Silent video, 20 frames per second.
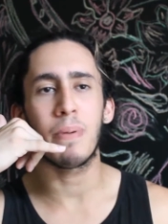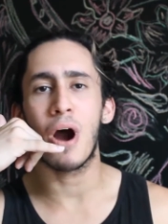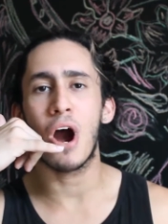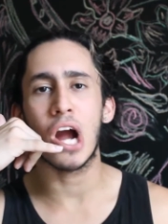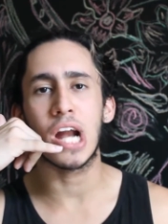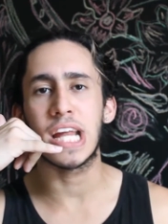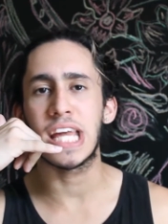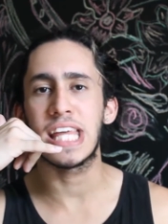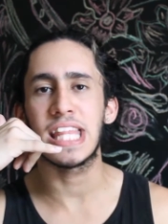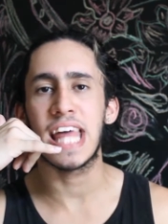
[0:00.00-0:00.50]

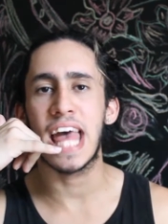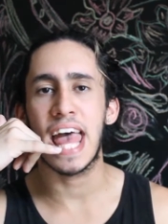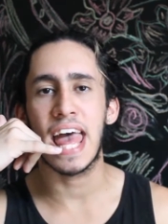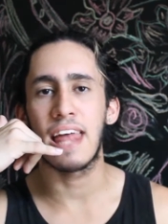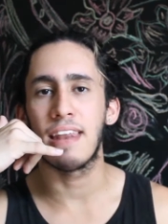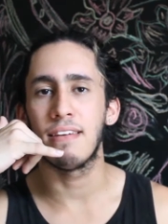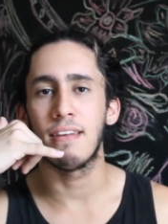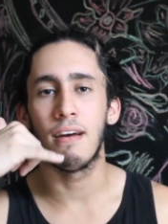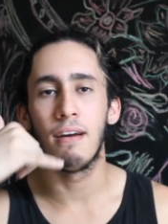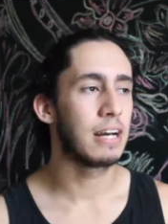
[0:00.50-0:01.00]
party
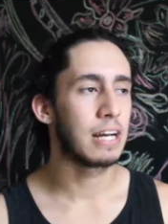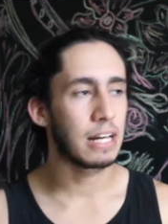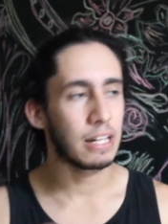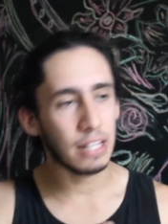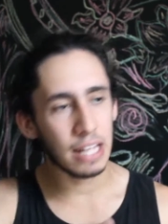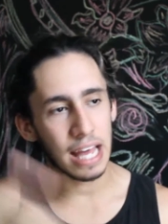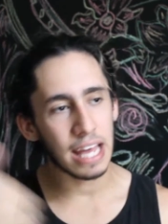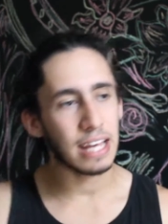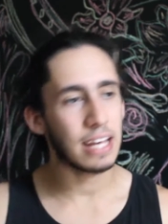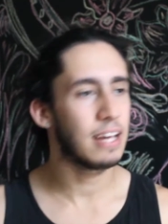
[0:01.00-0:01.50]
then.
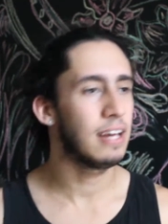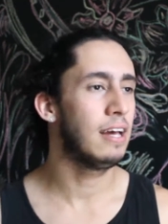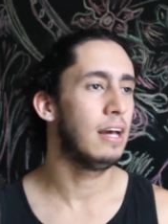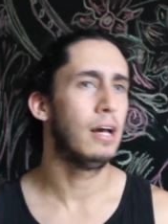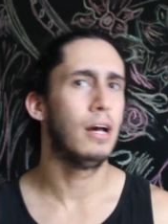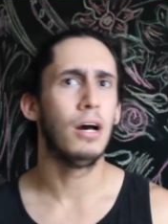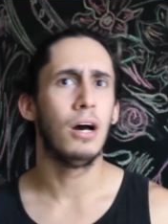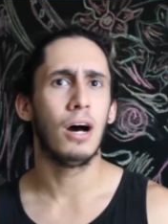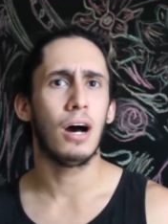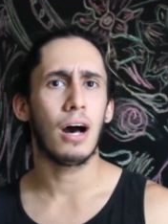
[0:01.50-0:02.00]
Click.
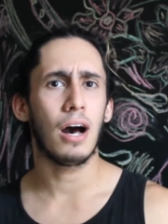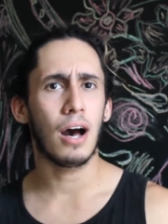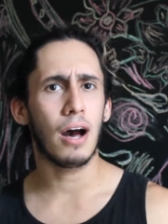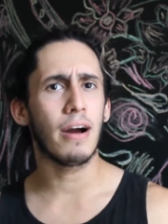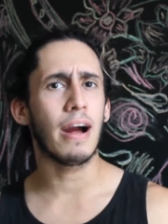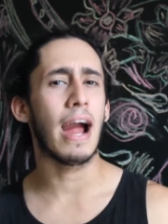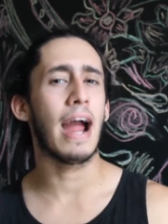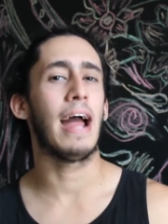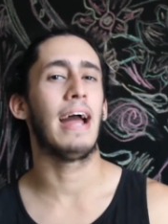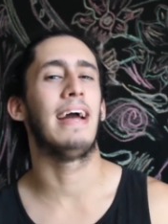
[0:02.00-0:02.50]
All
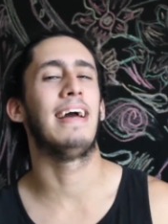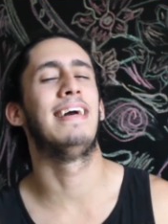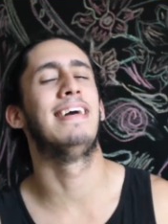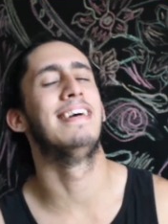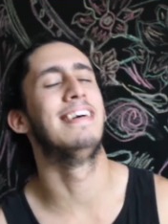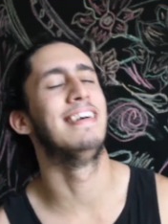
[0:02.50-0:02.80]
right.